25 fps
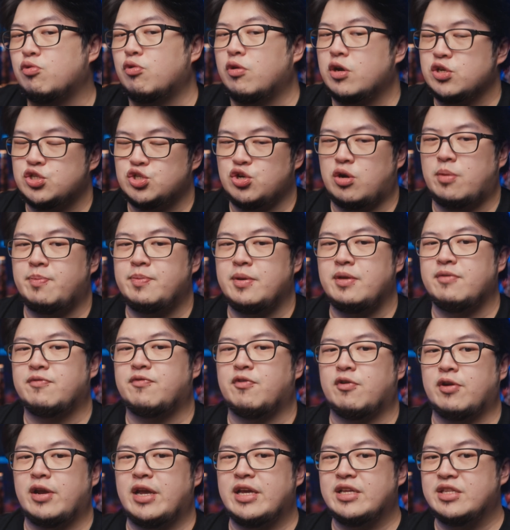who are shopping
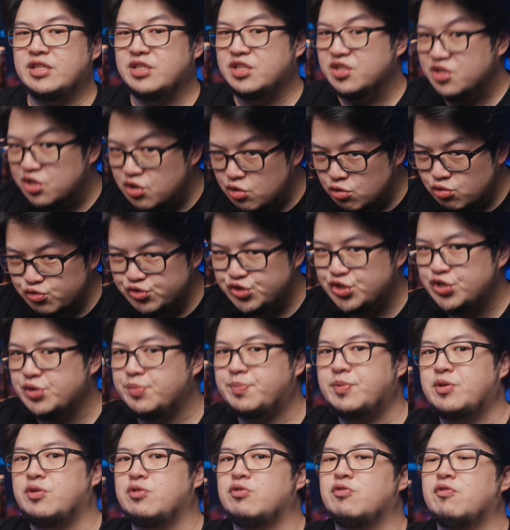for a new
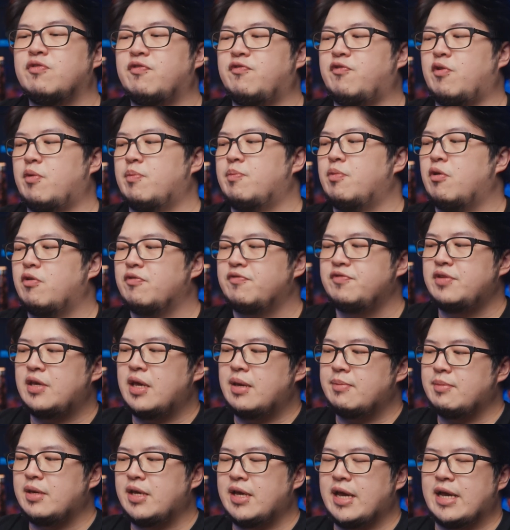GPU for both
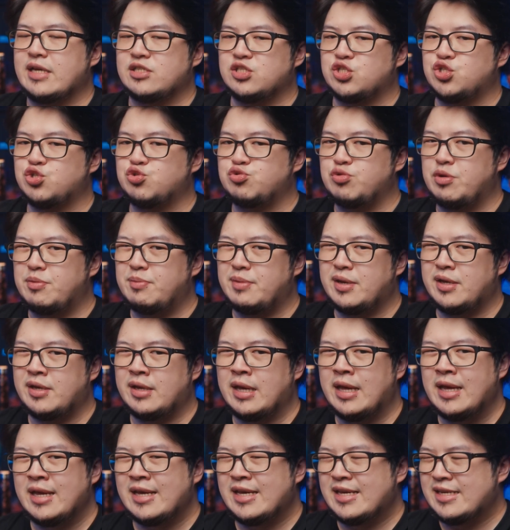gaming and
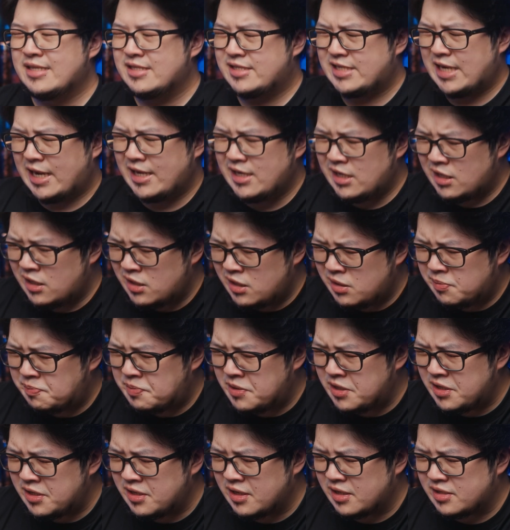streaming in
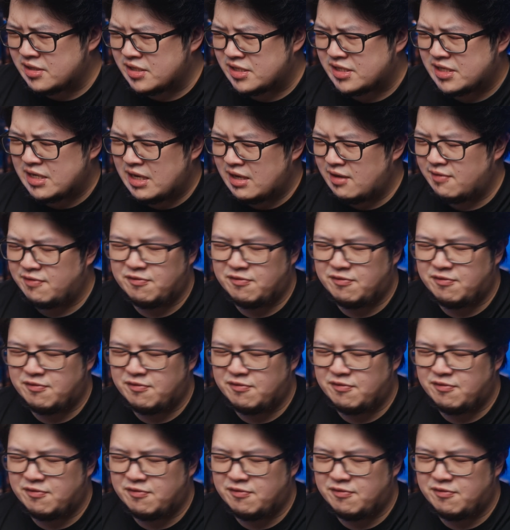1080p and say